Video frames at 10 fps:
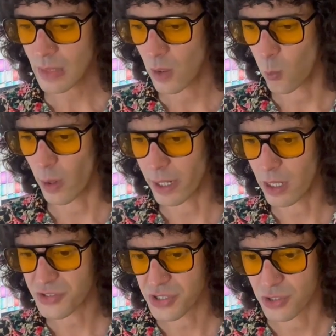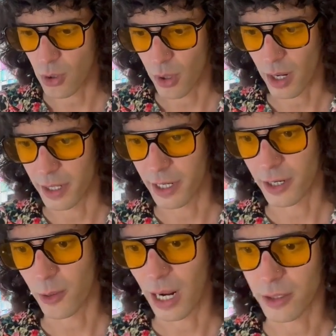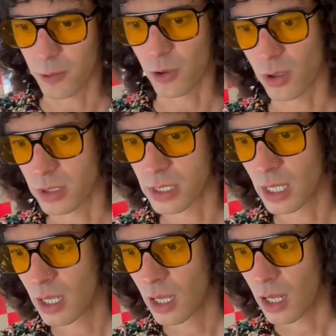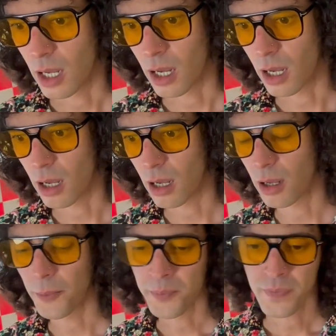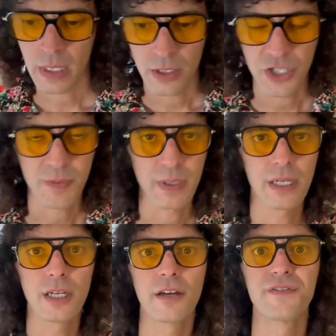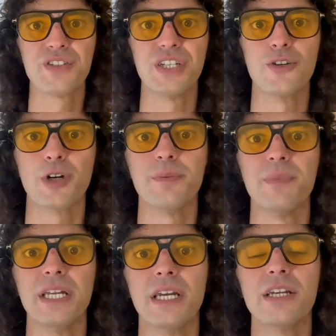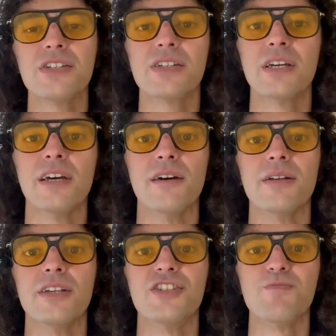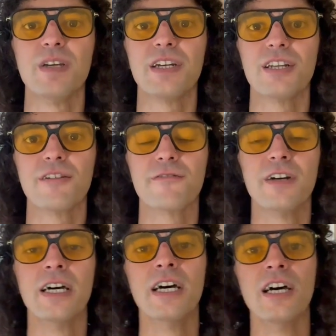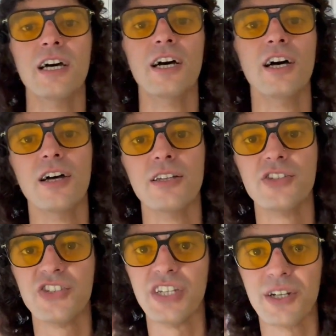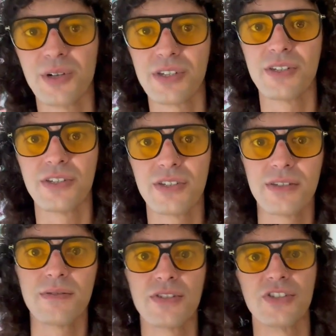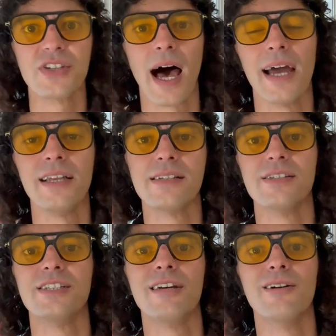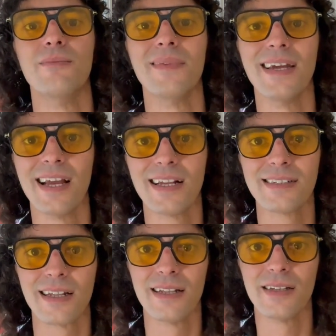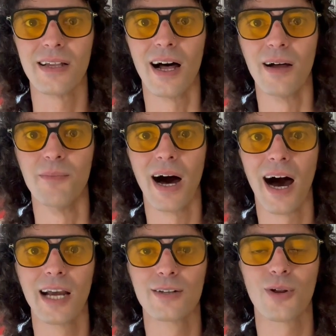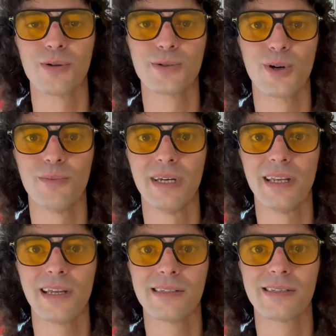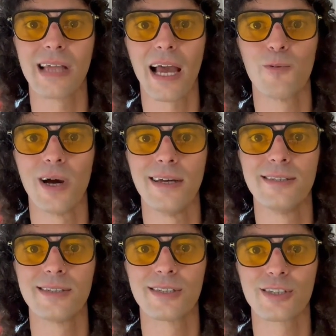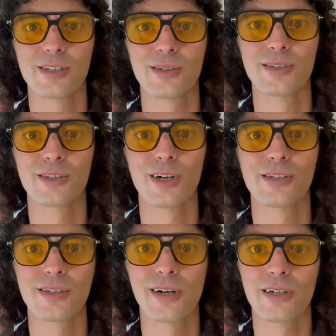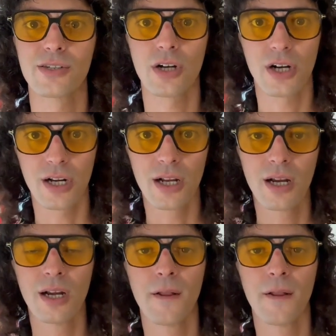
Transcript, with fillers: What else is going on in and around the world? Uh, speaking of secret meetings, speaking of secret societies and secret meetings and behind closed door meetings, segue, skirt, skirt, skirt, skirt.